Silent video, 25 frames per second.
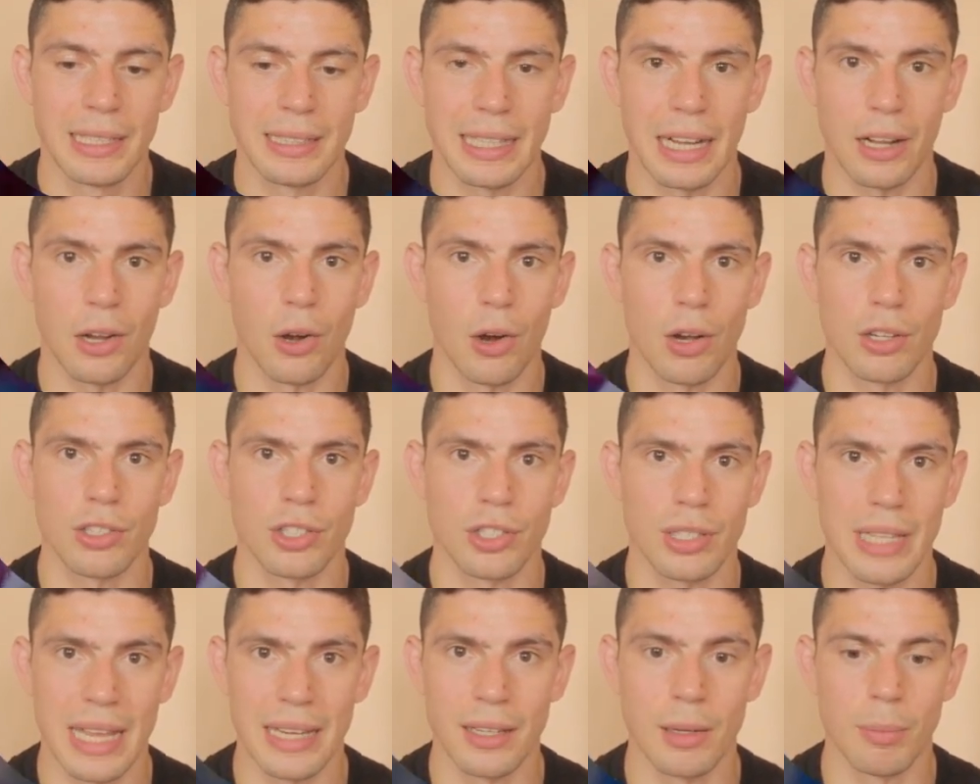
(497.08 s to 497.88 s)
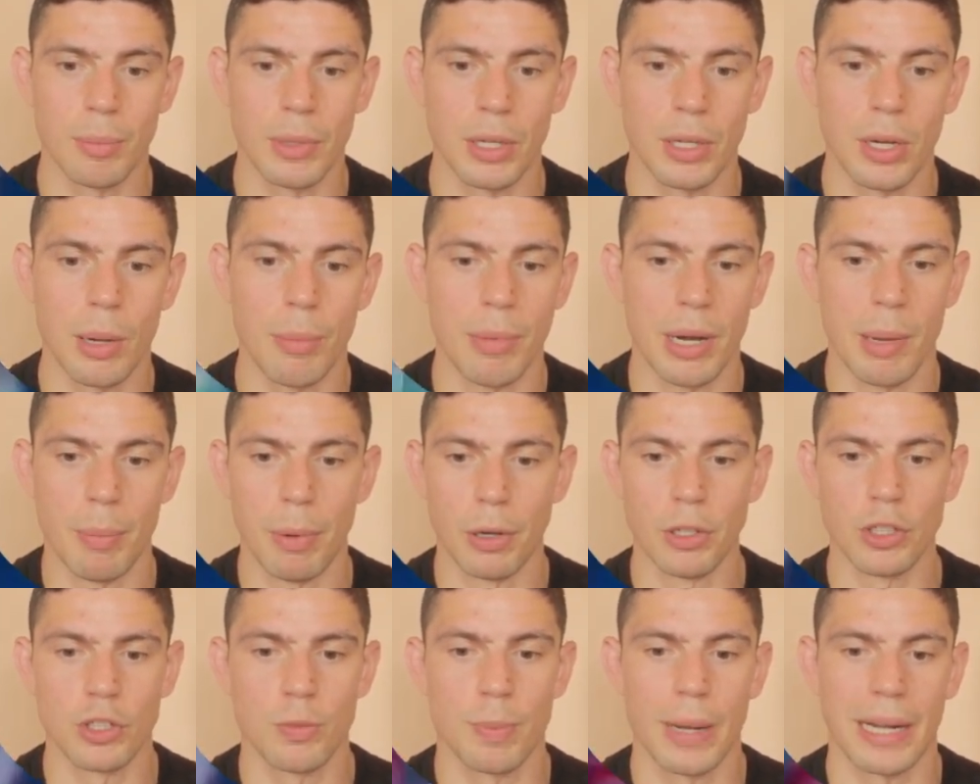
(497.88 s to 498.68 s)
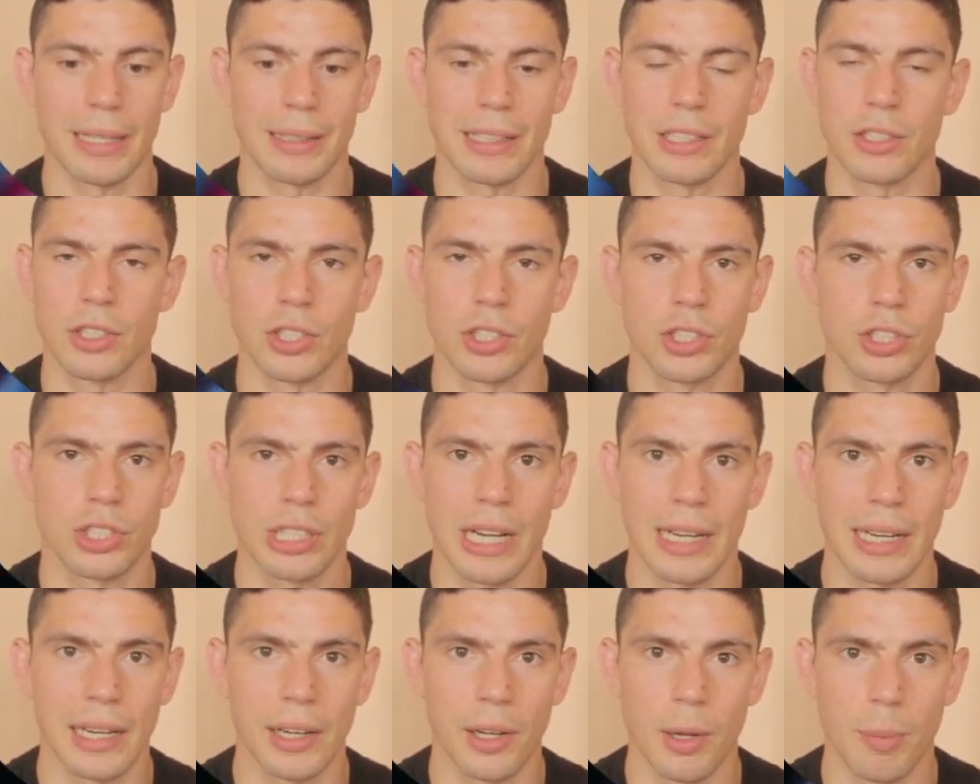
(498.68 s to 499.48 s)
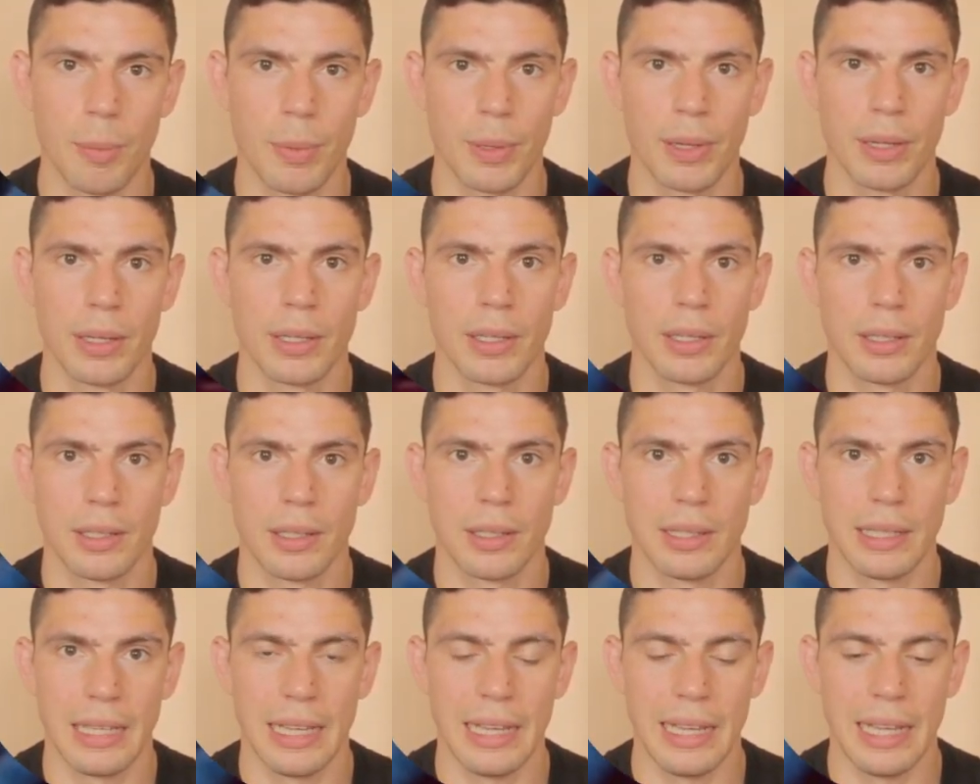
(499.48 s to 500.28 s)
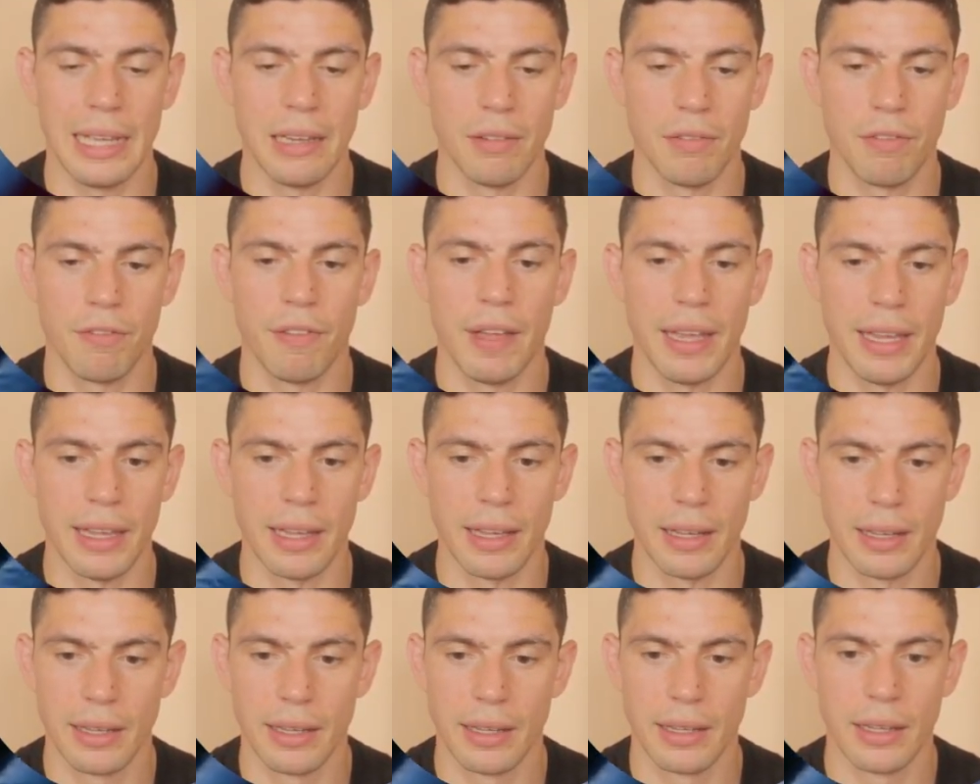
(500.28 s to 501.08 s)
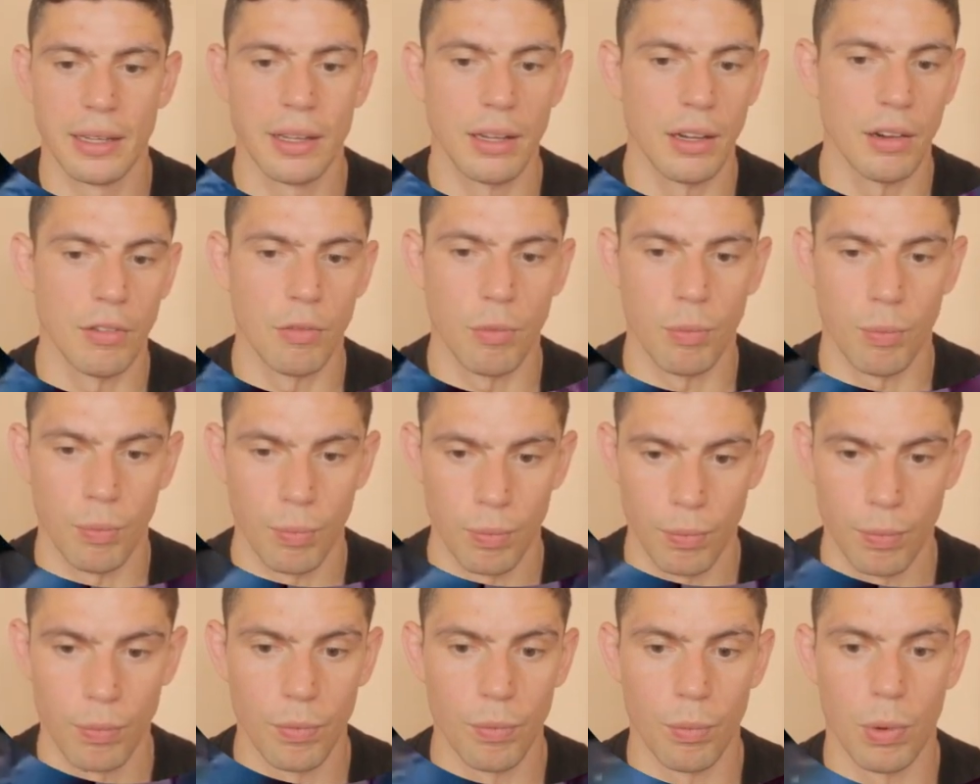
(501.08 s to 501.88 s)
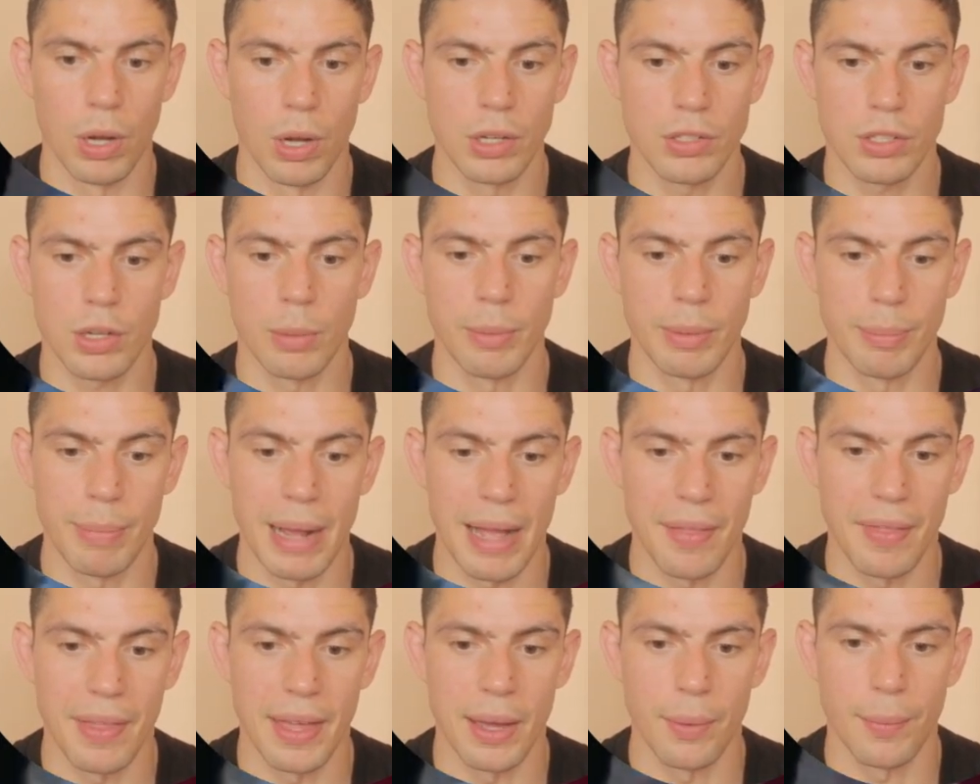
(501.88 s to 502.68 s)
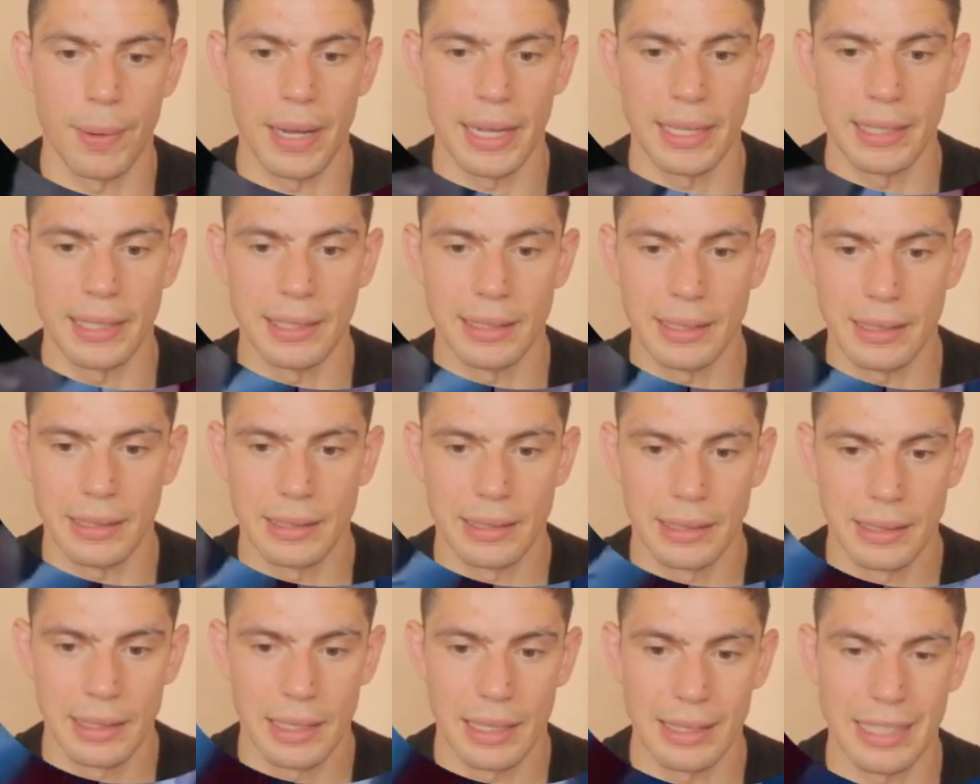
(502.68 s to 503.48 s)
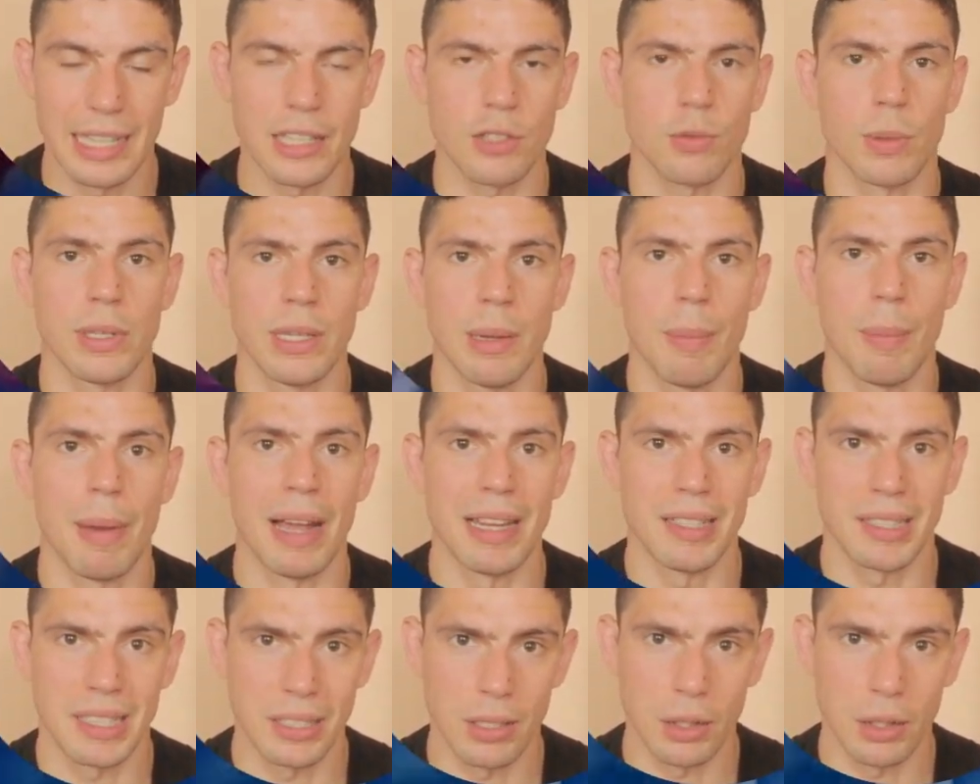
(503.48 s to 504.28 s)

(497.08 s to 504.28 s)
that guys just end up becoming a punch bag. They're just shelling up in fear of what's coming back their way. And that's when you basically